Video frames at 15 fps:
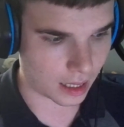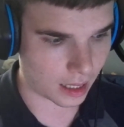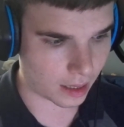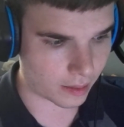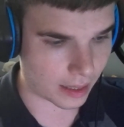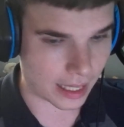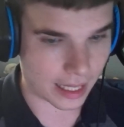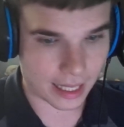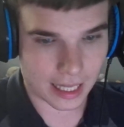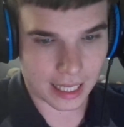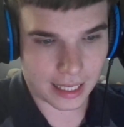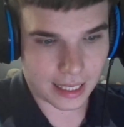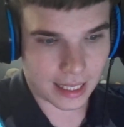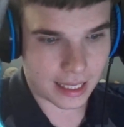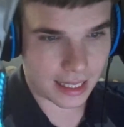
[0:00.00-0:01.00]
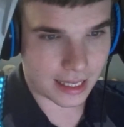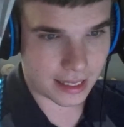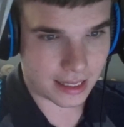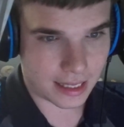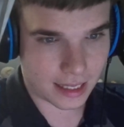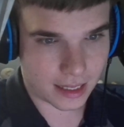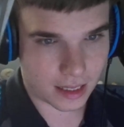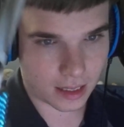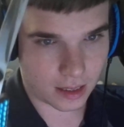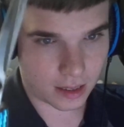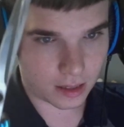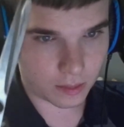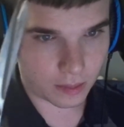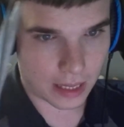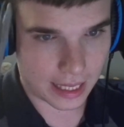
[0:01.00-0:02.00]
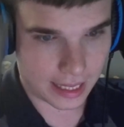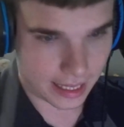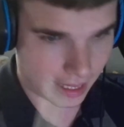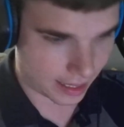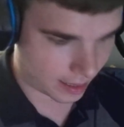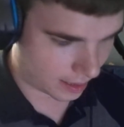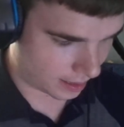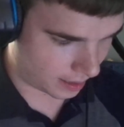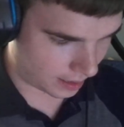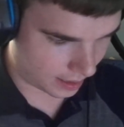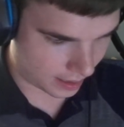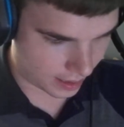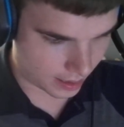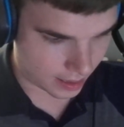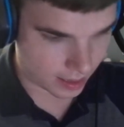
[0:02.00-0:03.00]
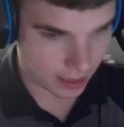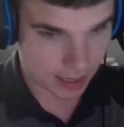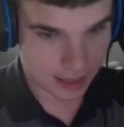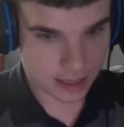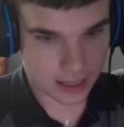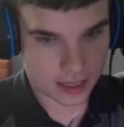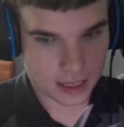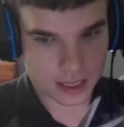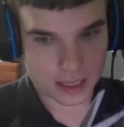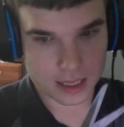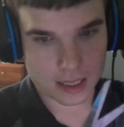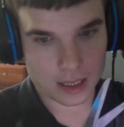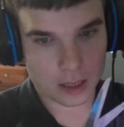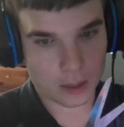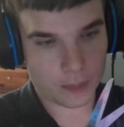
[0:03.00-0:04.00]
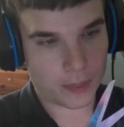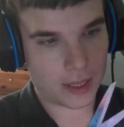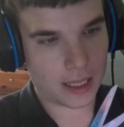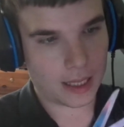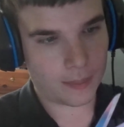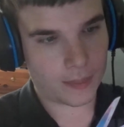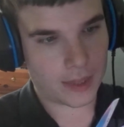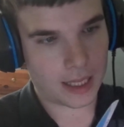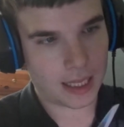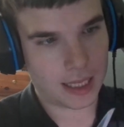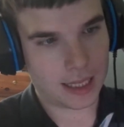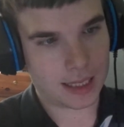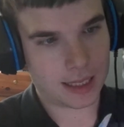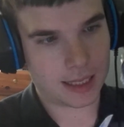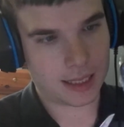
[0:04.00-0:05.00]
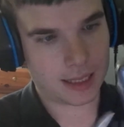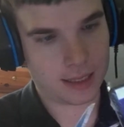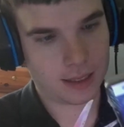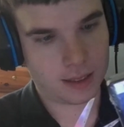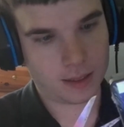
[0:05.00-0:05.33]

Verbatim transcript: Alright, I got the scissors right here. Let's open up this.